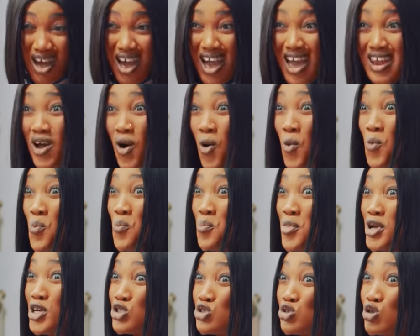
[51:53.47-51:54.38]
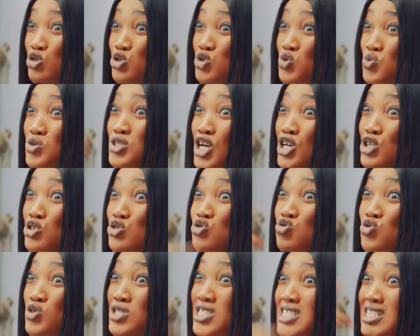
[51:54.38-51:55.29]
And I'll make sure to it that you
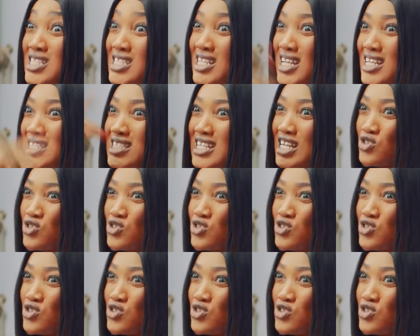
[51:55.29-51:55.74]
do not see the next